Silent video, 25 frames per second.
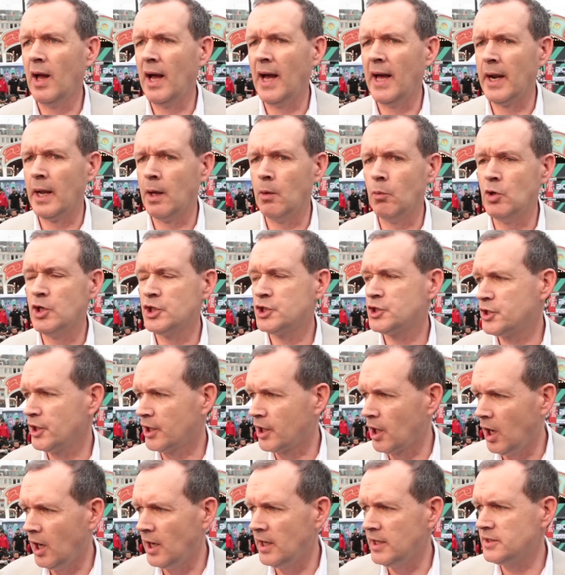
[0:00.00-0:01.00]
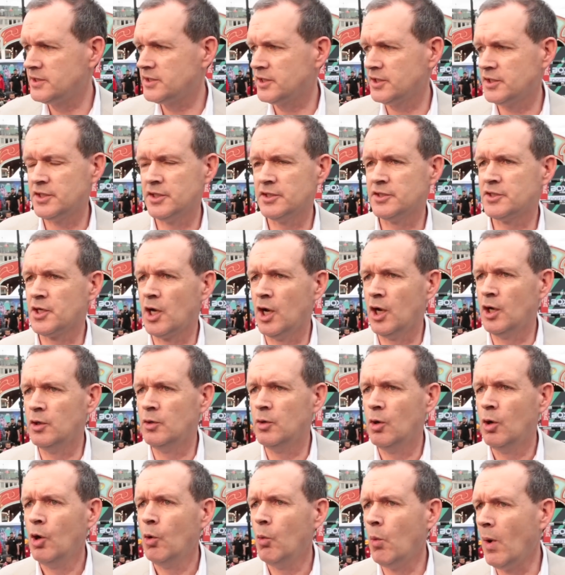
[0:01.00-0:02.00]
And I wish the guys at
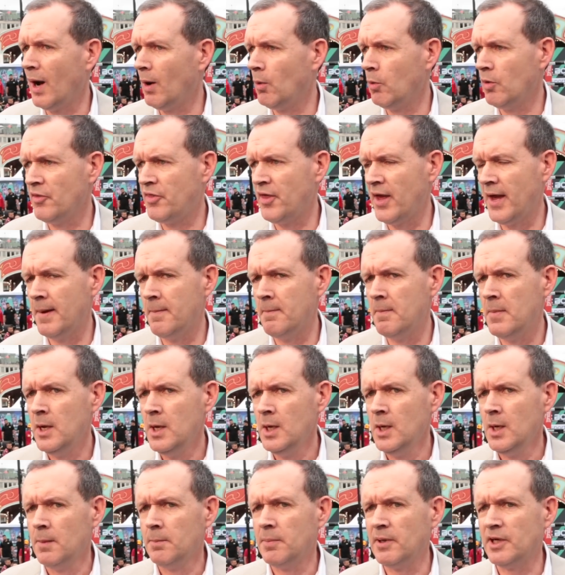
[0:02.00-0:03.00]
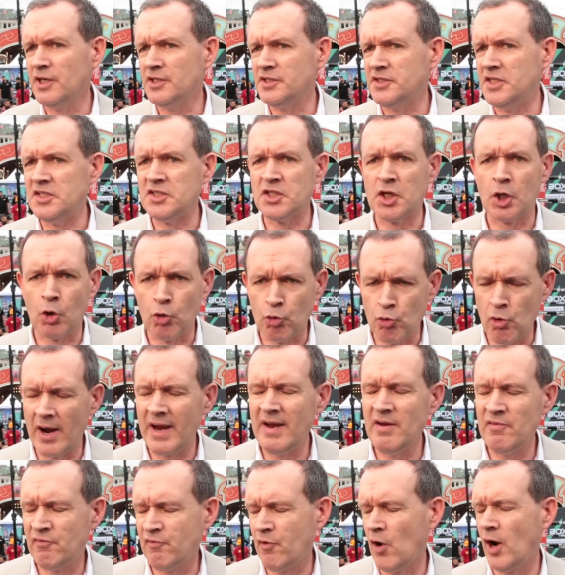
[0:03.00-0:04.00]
DAZN well with him because he's a
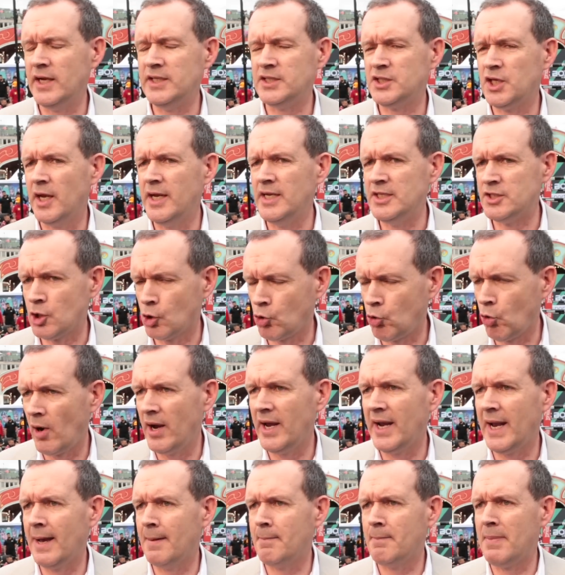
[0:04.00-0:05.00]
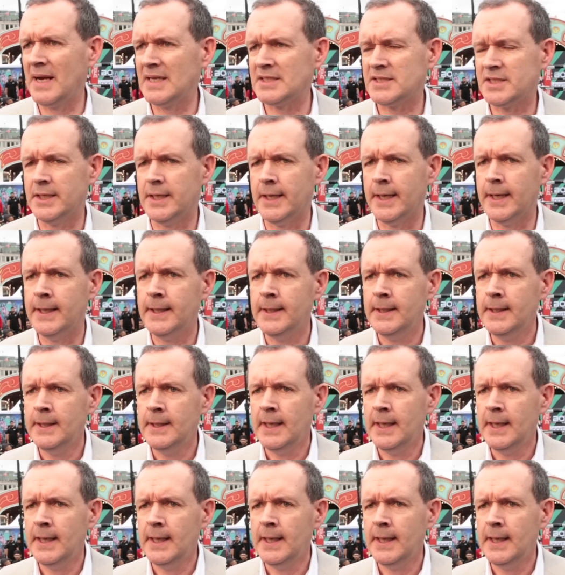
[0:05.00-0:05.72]
great fighter, he's a great ambassador.